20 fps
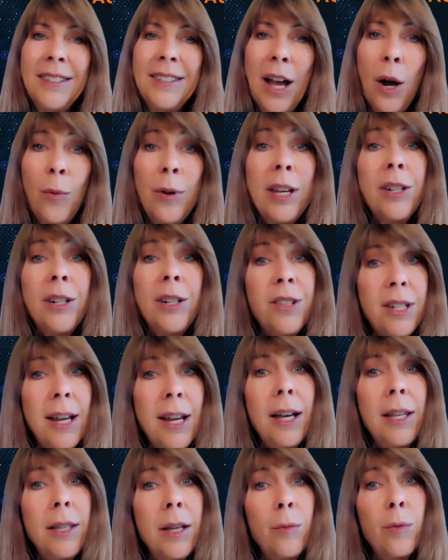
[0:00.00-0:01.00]
Now we
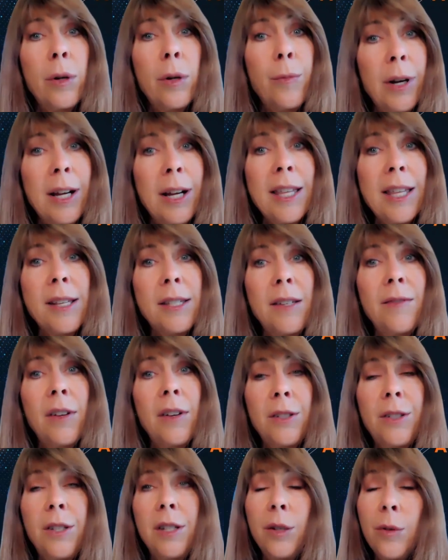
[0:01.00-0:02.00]
understand that we're bringing this
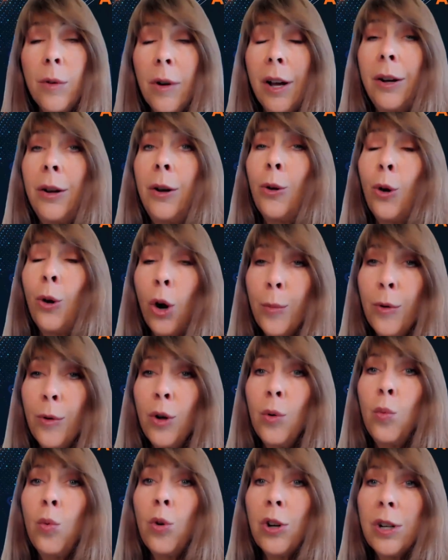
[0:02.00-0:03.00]
event to you on
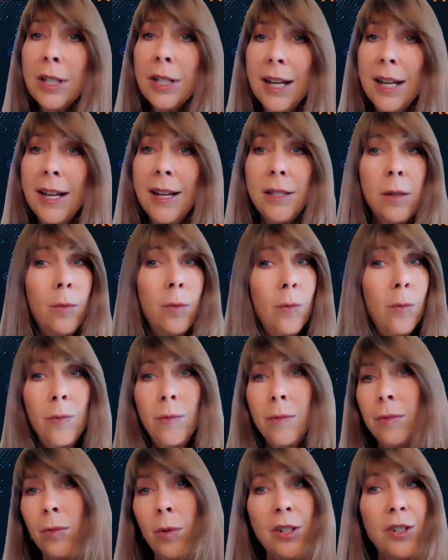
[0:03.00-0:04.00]
normal work days,
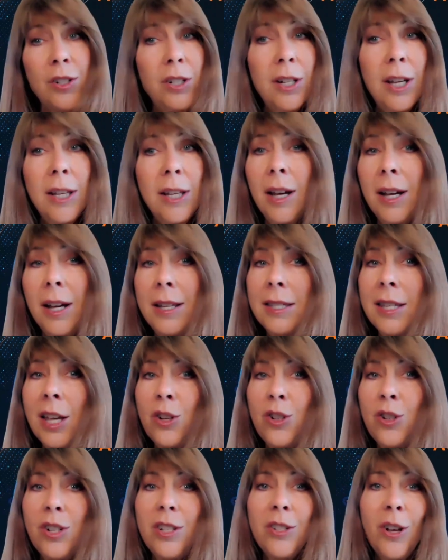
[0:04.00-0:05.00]
and watching online
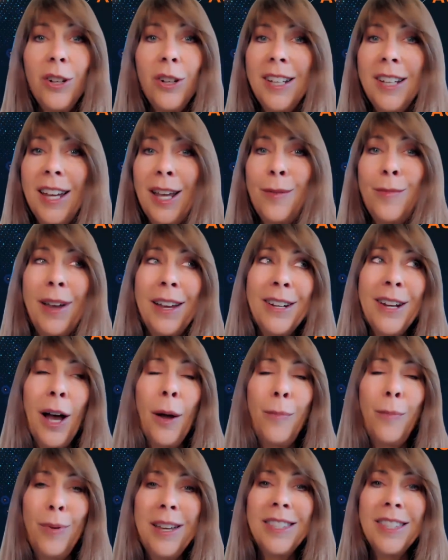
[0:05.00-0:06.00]
sessions all day may
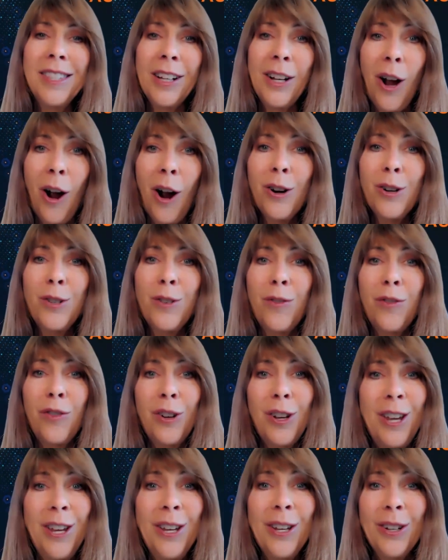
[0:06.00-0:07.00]
not be in the cards
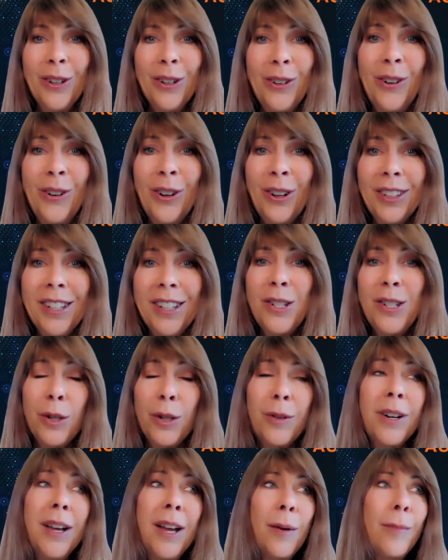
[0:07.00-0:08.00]
for you, or at least
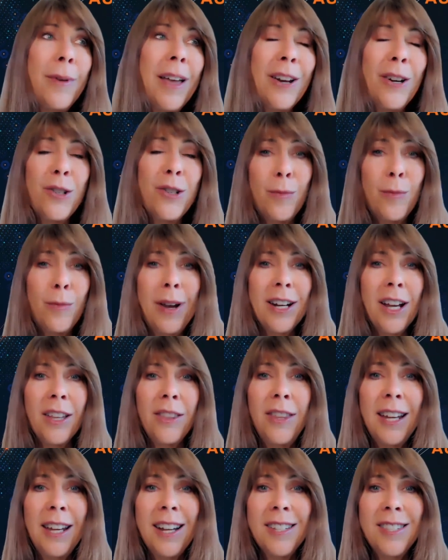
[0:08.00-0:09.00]
your manager may
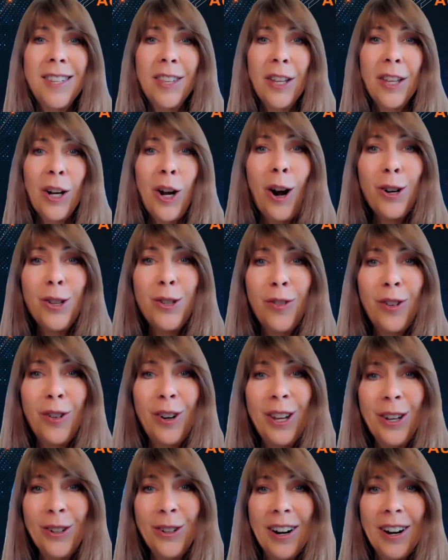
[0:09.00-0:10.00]
not think it's in the cards for
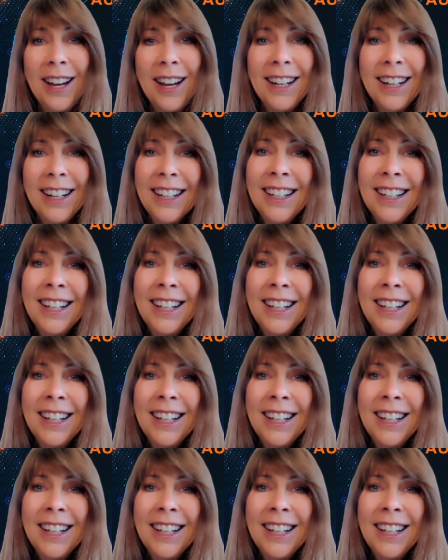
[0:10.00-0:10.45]
you, right?